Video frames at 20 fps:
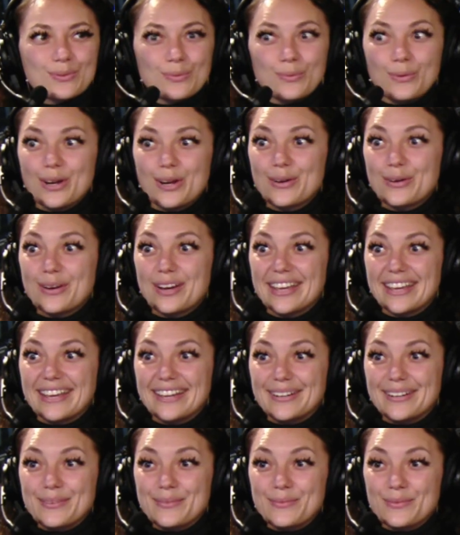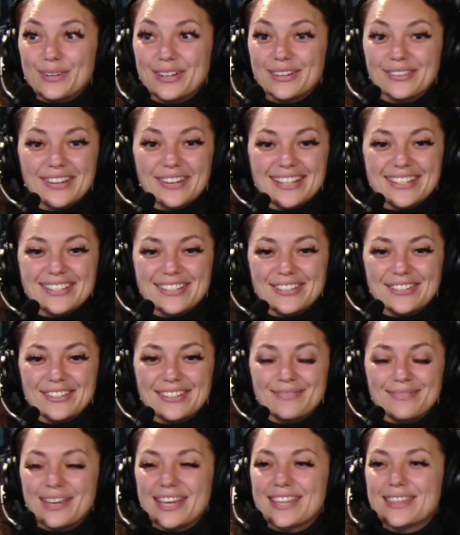What do I get them? What do I do
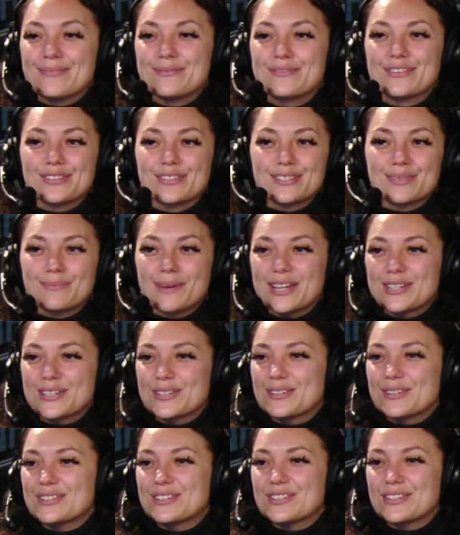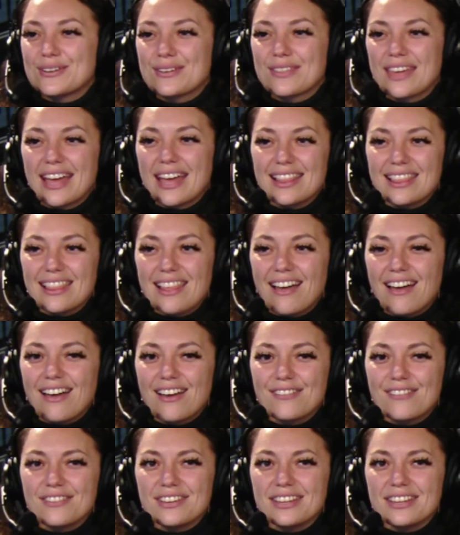to make them feel special, to show that love?